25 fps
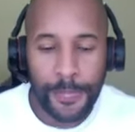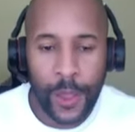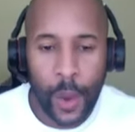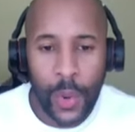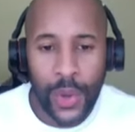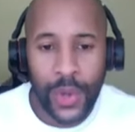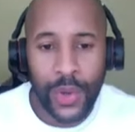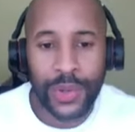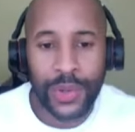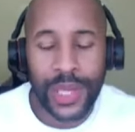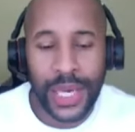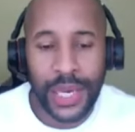
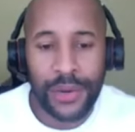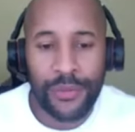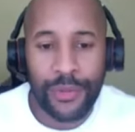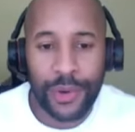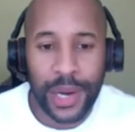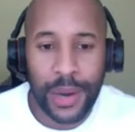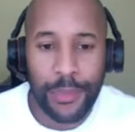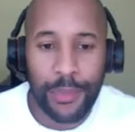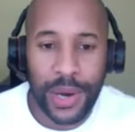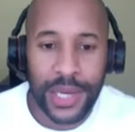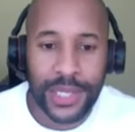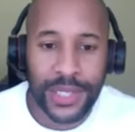when you're
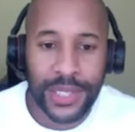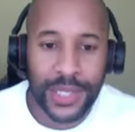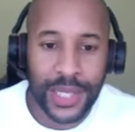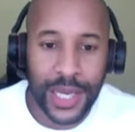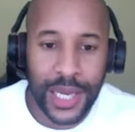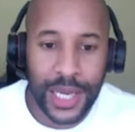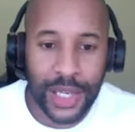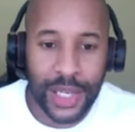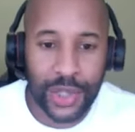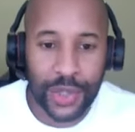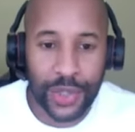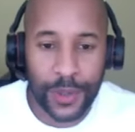delivering a
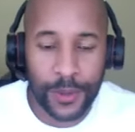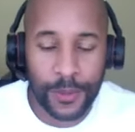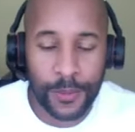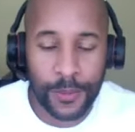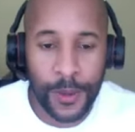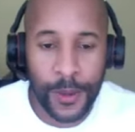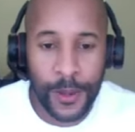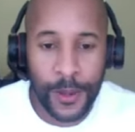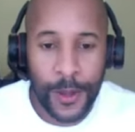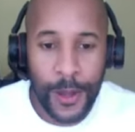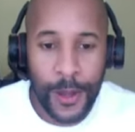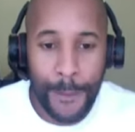presentation,
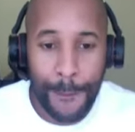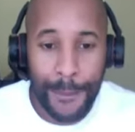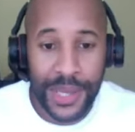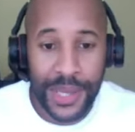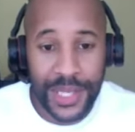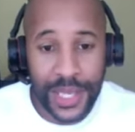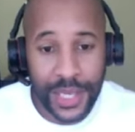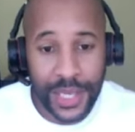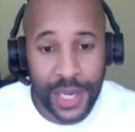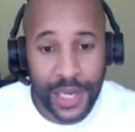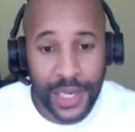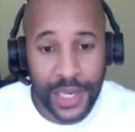
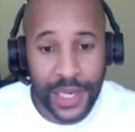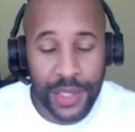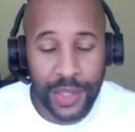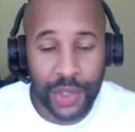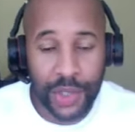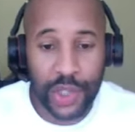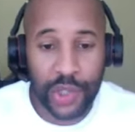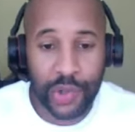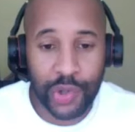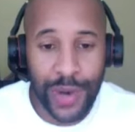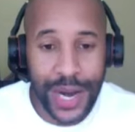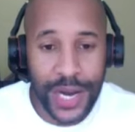particularly
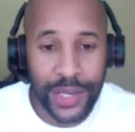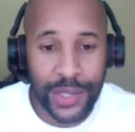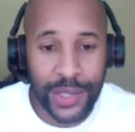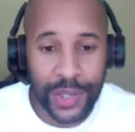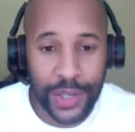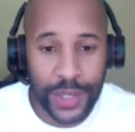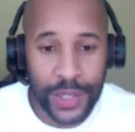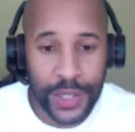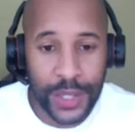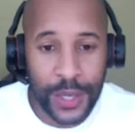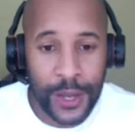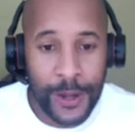to
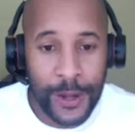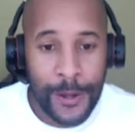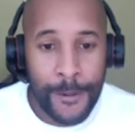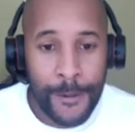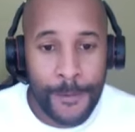strangers,